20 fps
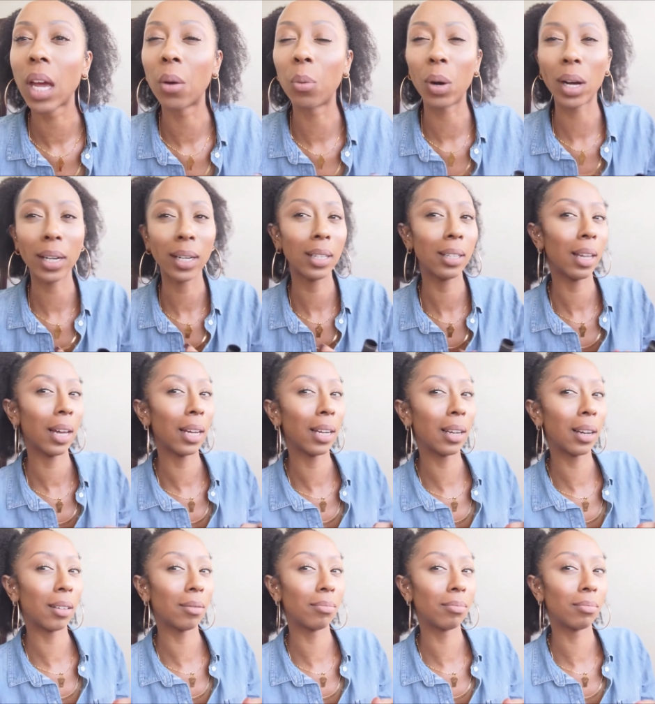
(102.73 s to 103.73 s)
I wanted
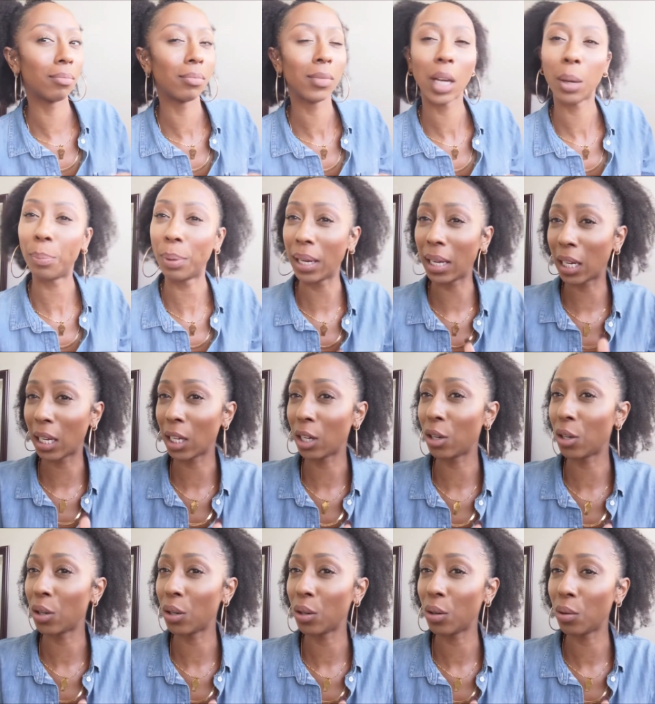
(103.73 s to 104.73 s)
like a pinky
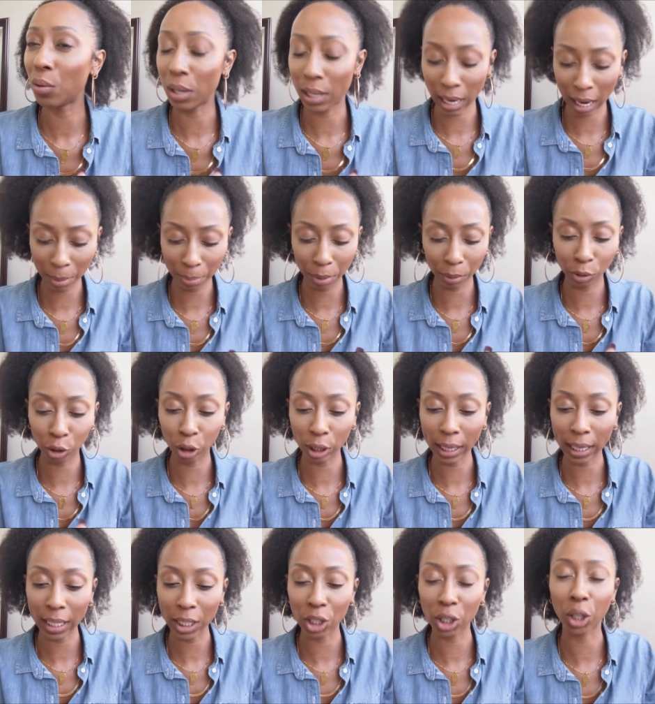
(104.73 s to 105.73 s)
nude type of
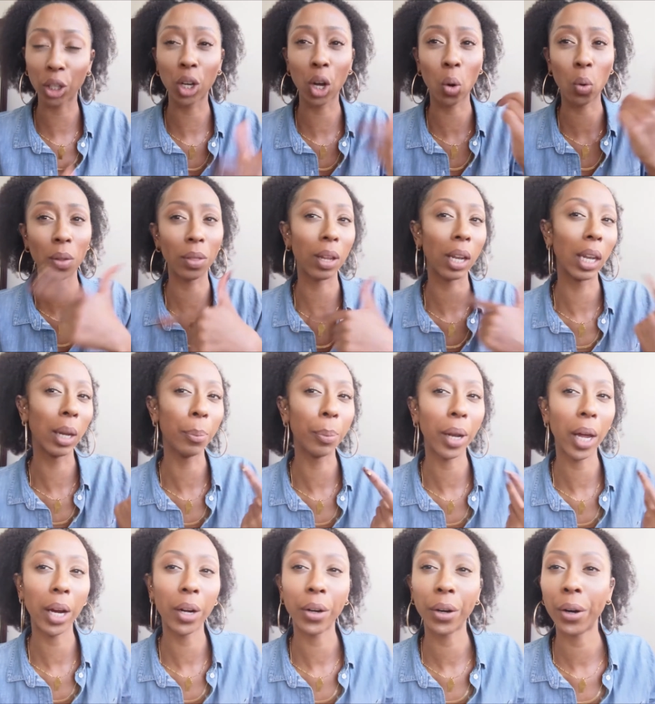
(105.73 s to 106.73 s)
shade to go with a
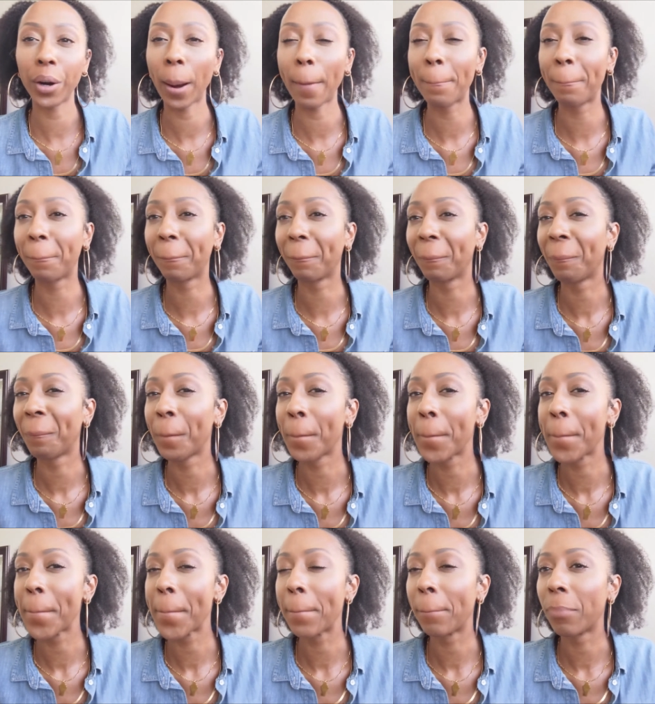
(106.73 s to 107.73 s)
lip liner
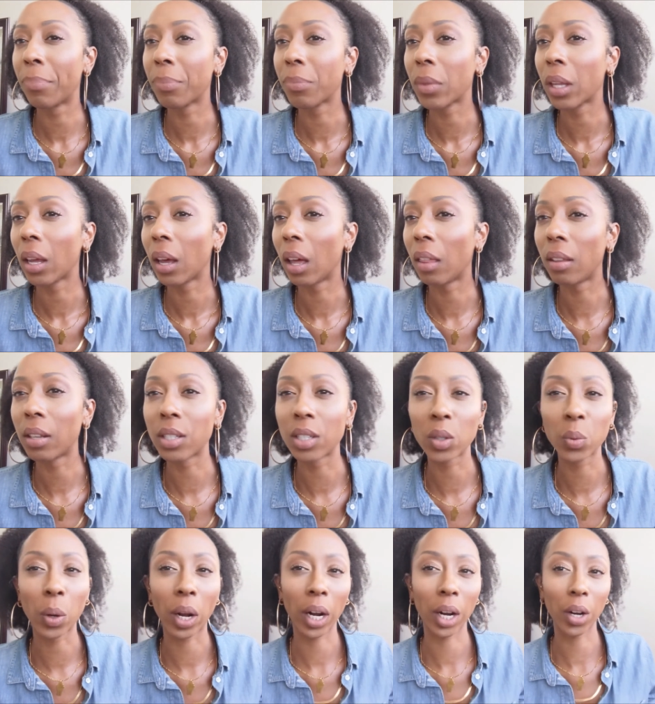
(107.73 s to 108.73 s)
and
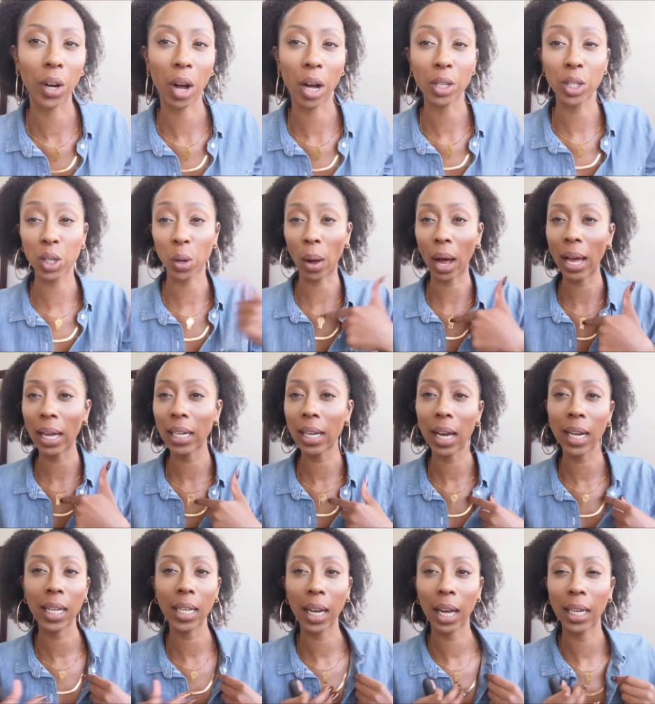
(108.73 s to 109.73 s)
this is what I got. So I
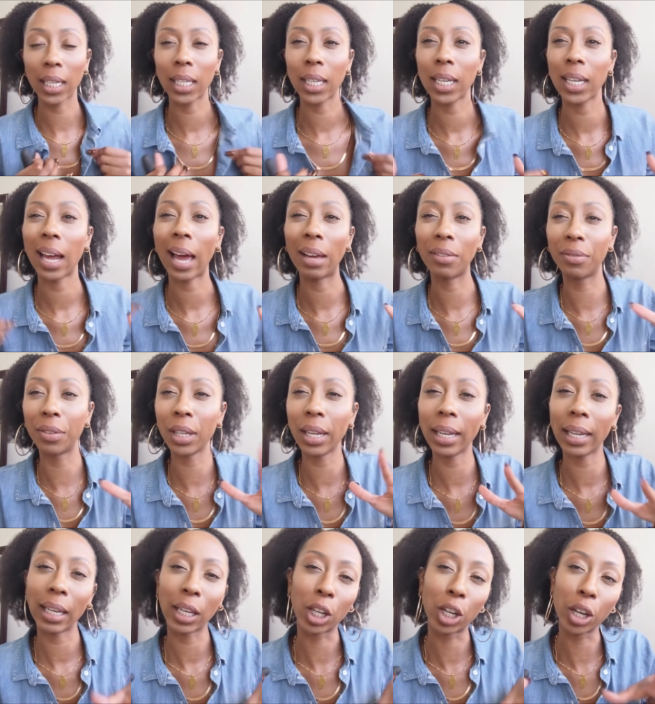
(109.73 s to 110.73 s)
kind of like it. I feel
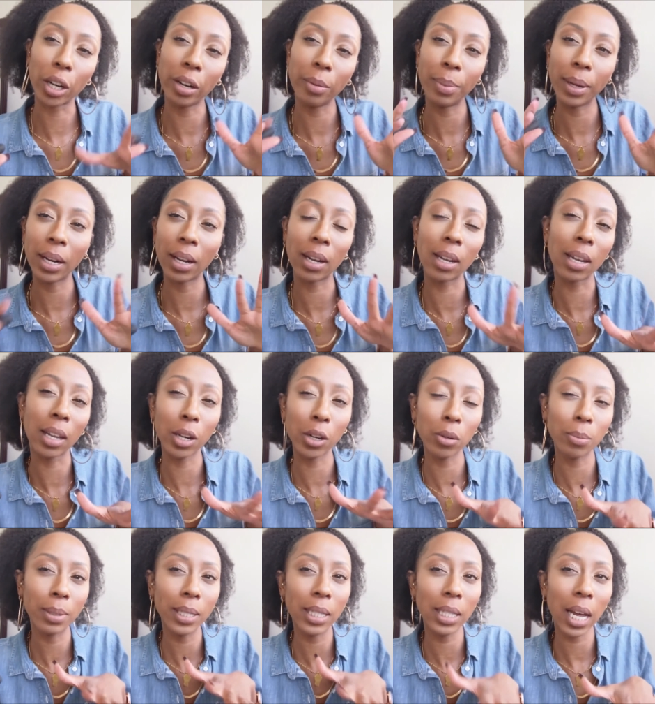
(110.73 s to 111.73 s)
like it could have been a
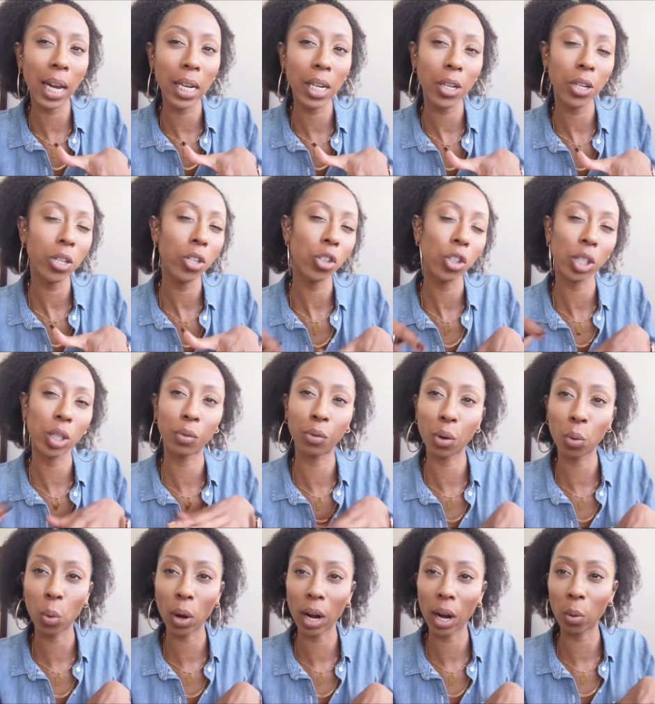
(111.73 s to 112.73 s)
little bit lighter just
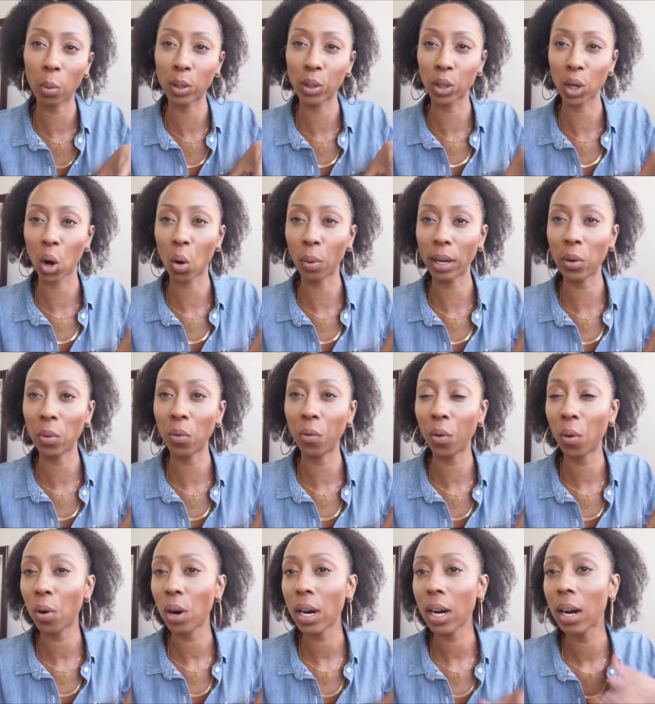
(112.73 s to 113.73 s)
for what I was going
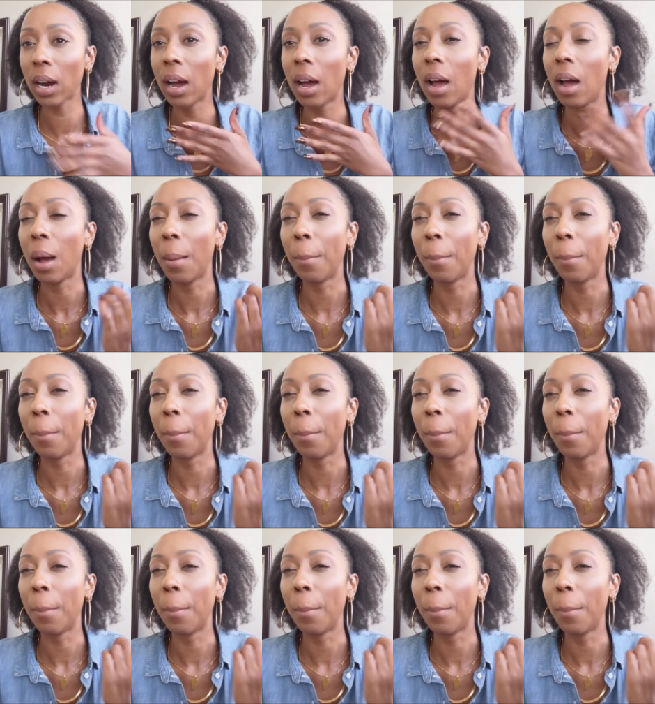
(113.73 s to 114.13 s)
for,